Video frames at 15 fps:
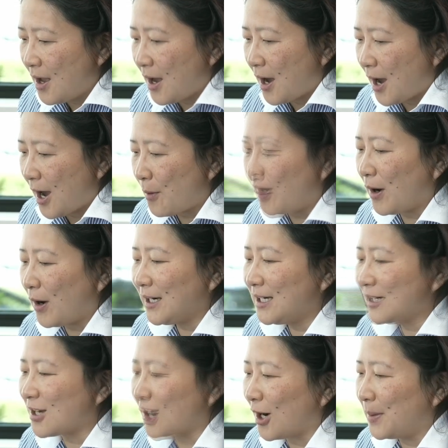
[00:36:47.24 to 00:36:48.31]
I wanted to
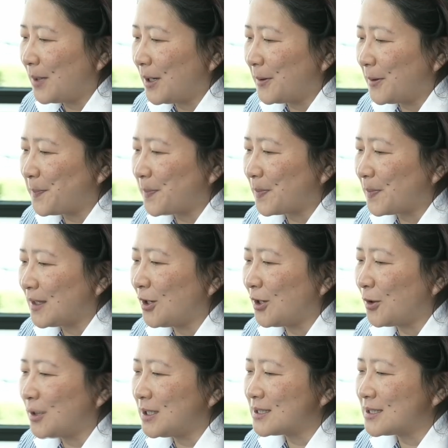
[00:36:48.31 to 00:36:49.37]
talk about, you know, when
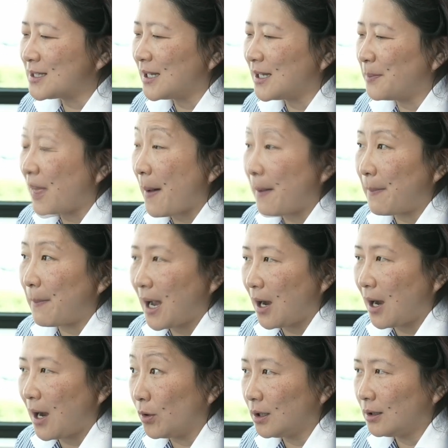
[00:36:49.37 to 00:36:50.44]
you said about that
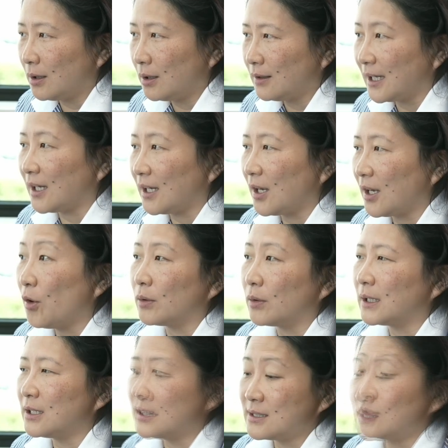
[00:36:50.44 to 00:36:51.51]
power, like, oh, can you
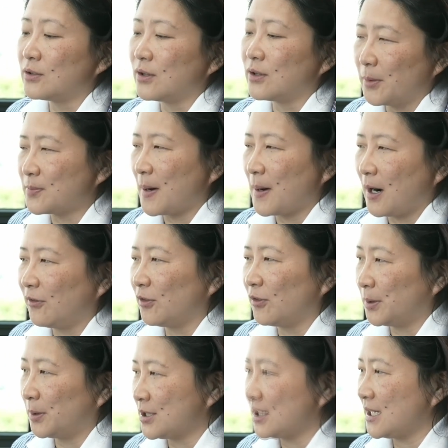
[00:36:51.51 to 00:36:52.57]
see who's the most powerful
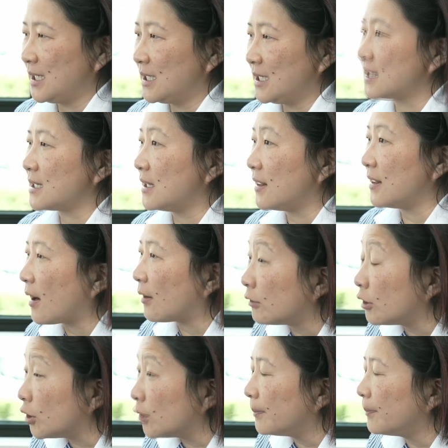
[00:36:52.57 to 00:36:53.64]
person is in that
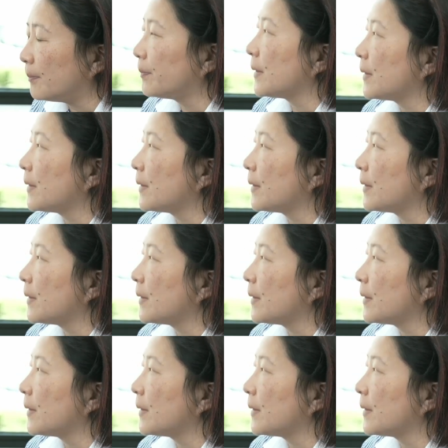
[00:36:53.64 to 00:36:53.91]
room,